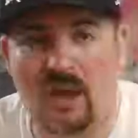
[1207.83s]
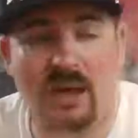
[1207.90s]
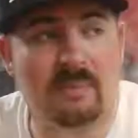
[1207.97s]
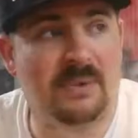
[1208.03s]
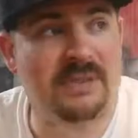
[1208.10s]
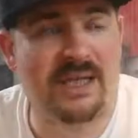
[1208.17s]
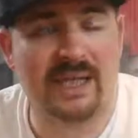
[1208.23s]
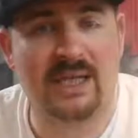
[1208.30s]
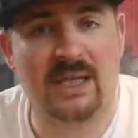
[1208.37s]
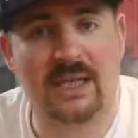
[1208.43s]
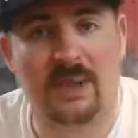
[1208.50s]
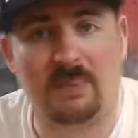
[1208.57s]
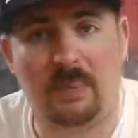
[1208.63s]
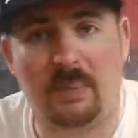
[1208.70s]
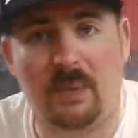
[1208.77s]
I've been taking a
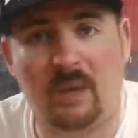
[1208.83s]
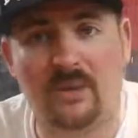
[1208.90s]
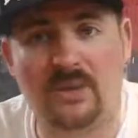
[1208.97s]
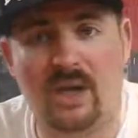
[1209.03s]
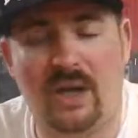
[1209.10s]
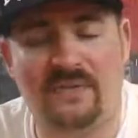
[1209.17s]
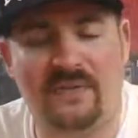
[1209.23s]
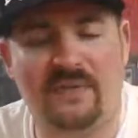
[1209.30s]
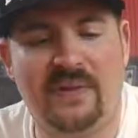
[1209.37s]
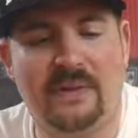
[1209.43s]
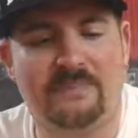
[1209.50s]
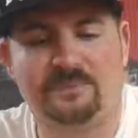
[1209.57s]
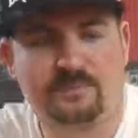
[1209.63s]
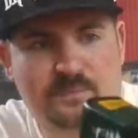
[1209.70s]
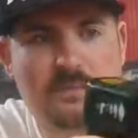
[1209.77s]
couple pulls off of
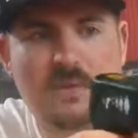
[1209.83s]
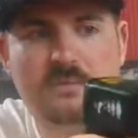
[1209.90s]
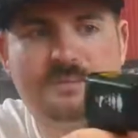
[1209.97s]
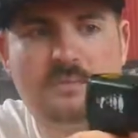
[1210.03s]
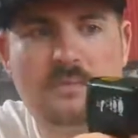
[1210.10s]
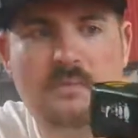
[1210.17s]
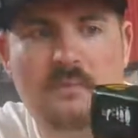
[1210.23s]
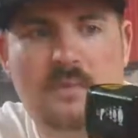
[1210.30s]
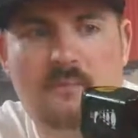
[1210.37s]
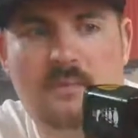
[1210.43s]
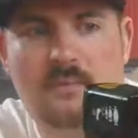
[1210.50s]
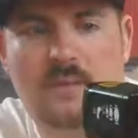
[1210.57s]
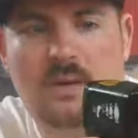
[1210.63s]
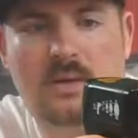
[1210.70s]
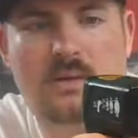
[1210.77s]
it.
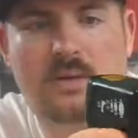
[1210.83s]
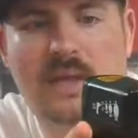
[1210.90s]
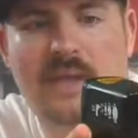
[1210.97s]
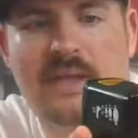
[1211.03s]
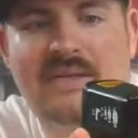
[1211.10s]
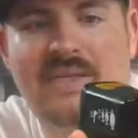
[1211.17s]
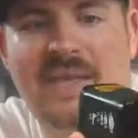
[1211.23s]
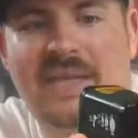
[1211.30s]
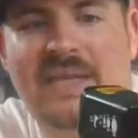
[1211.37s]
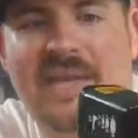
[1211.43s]
It's at